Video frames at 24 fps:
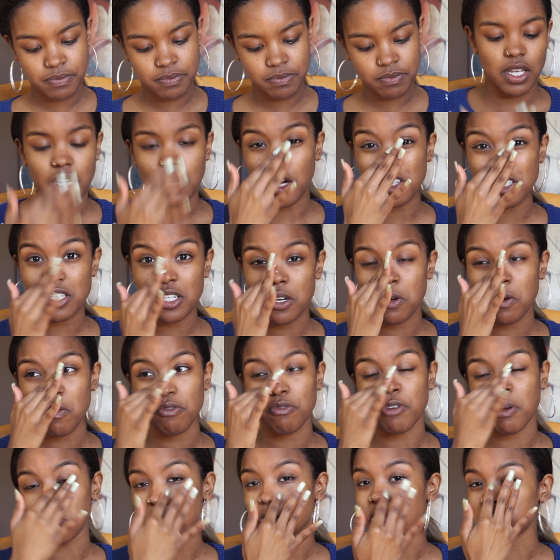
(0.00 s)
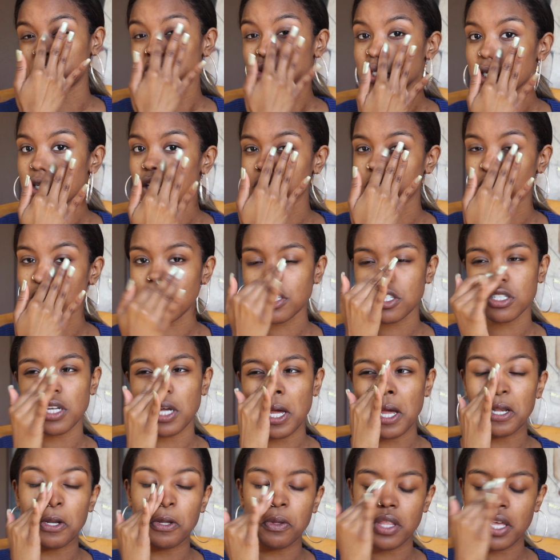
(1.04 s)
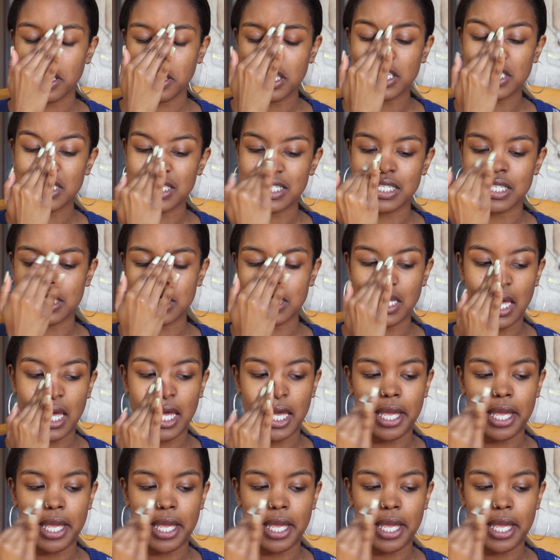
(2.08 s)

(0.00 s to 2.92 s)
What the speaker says: And also from the reviews that I've watched, I know that this is a